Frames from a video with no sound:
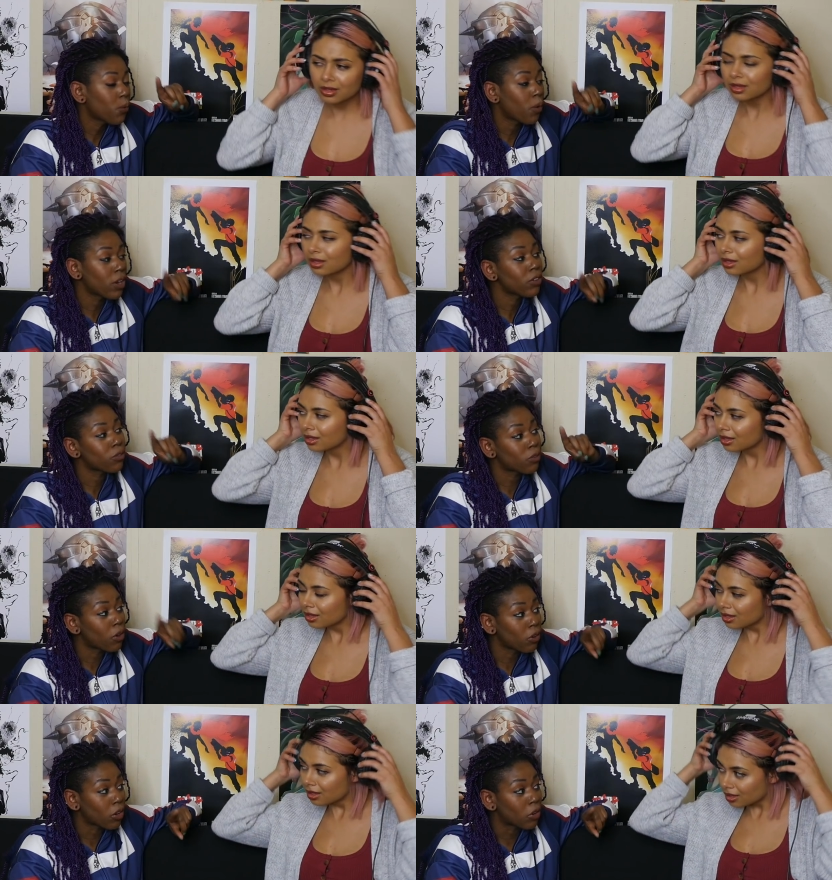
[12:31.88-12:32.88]
Speaker 1: What if
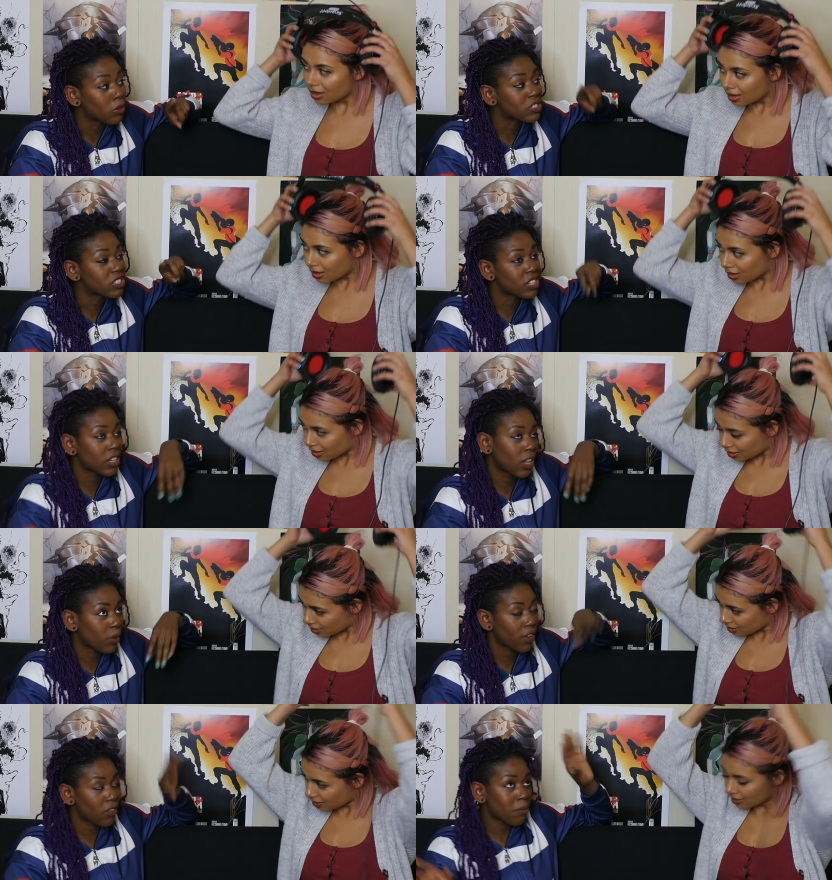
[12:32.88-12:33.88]
Rollo sent like
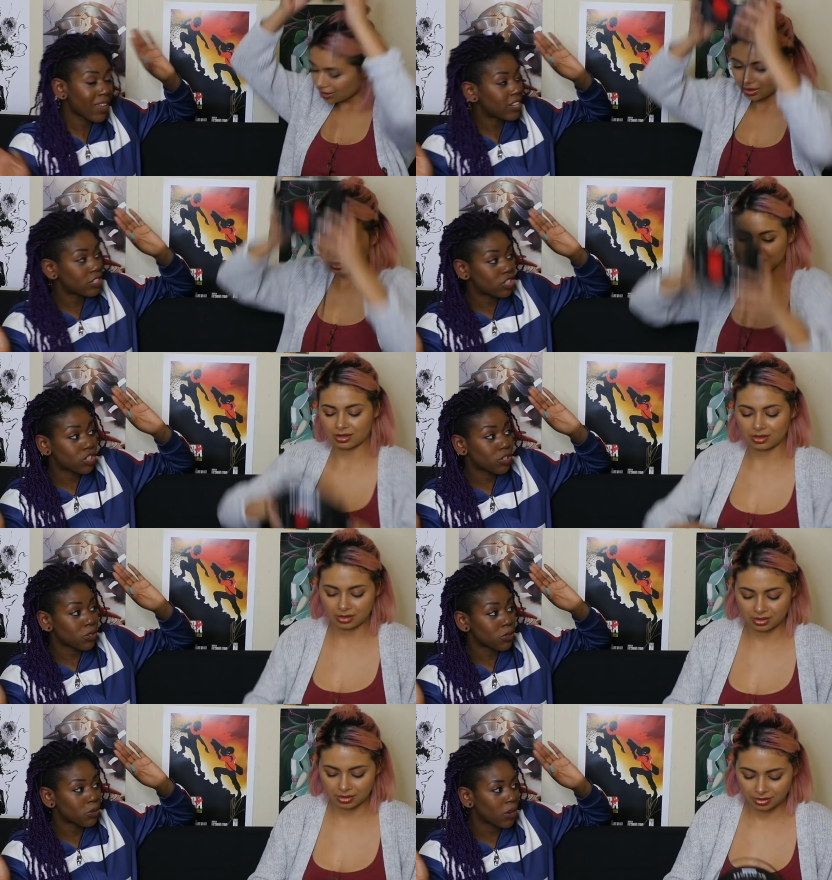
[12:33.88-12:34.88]
whatever men
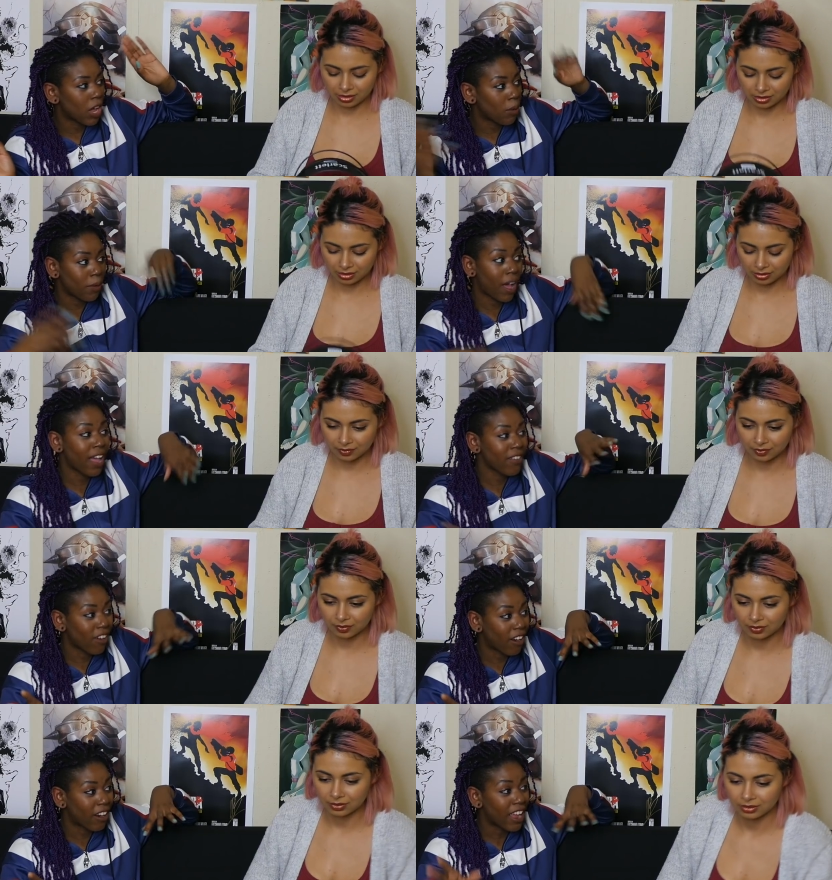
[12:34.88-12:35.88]
to help
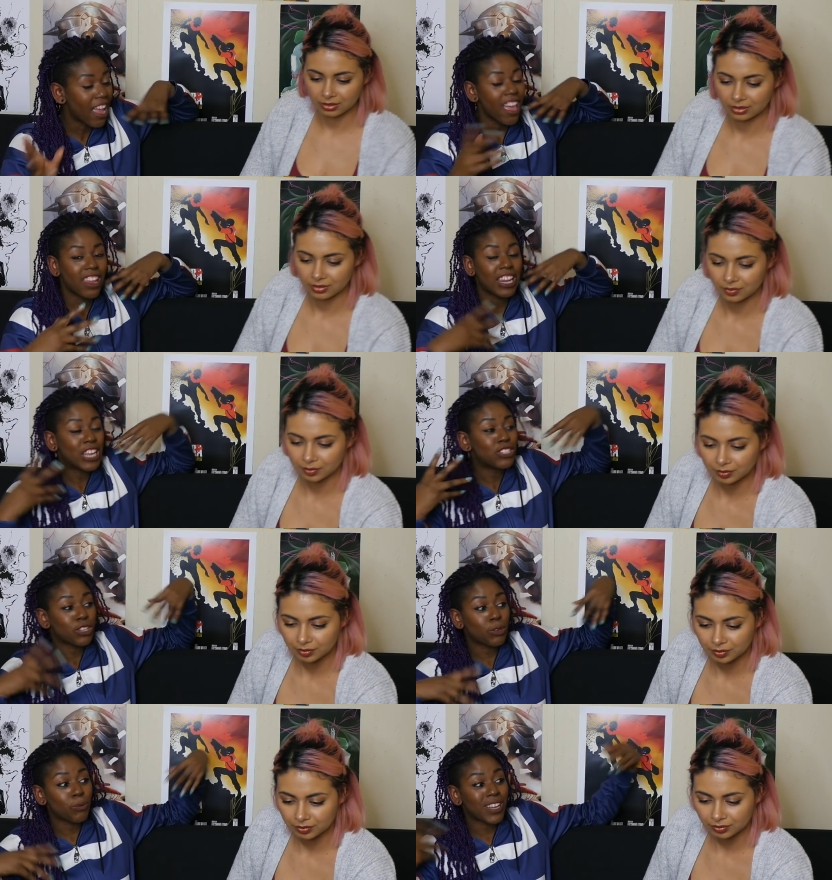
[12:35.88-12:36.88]
Ivar, and he
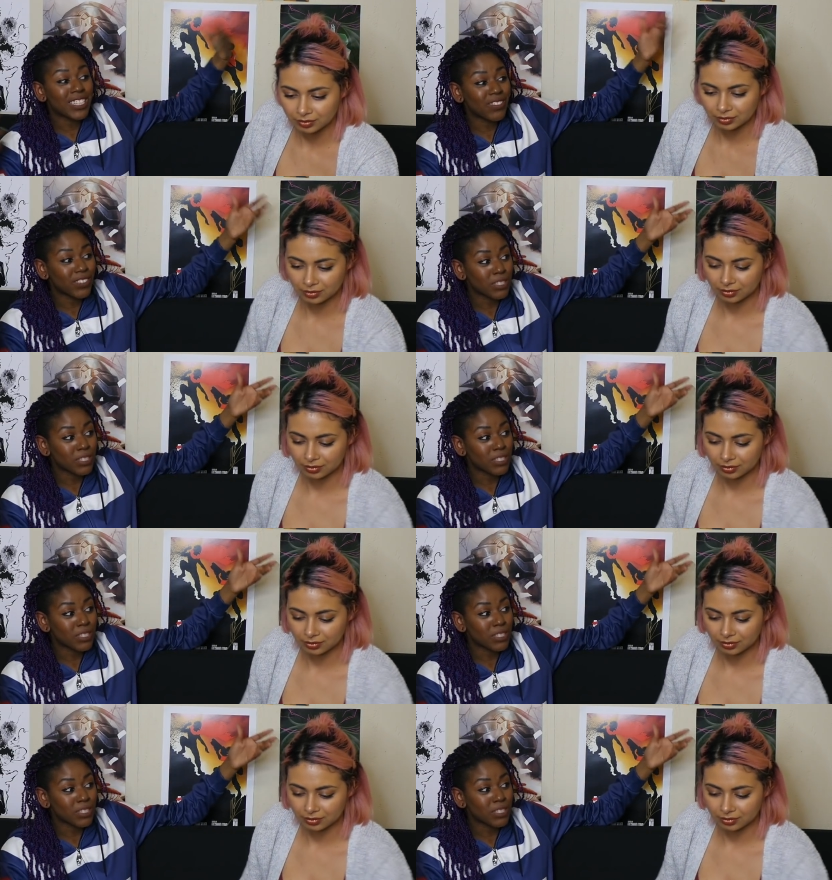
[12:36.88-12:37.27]
took the rest of